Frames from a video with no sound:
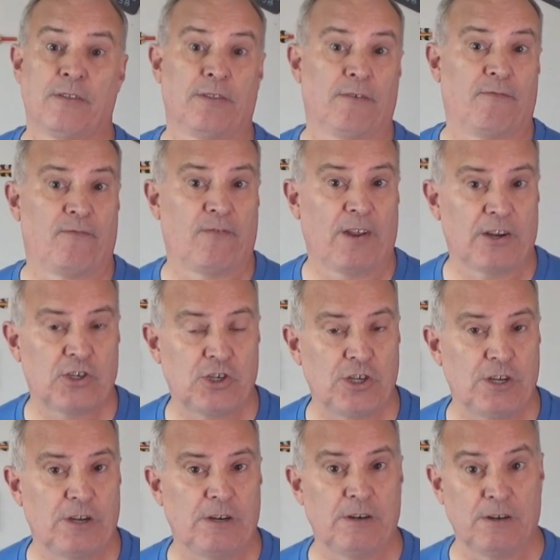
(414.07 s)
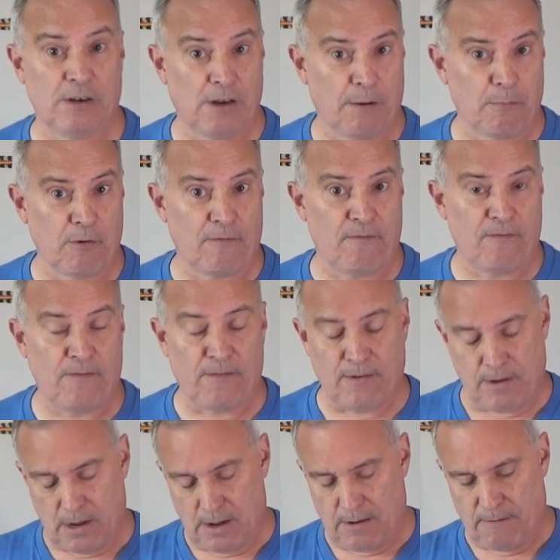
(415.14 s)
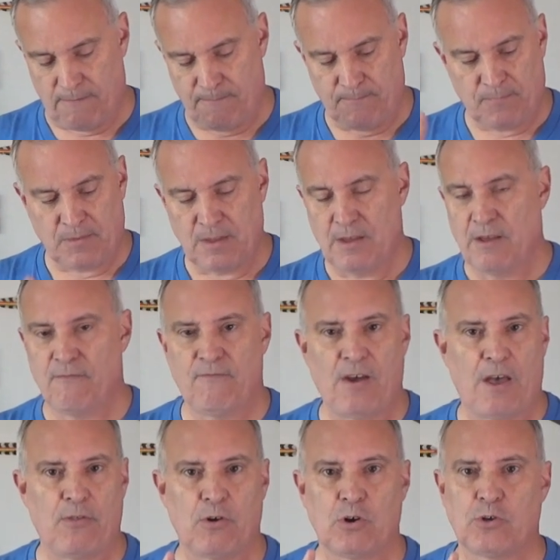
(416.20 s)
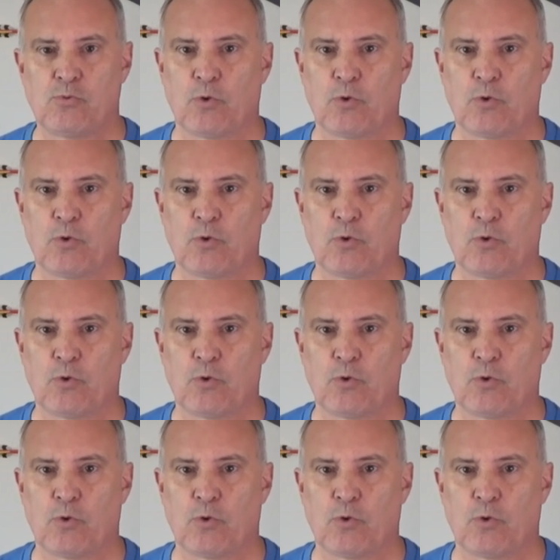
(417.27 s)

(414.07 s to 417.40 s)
the fletching, number of uh, feathers.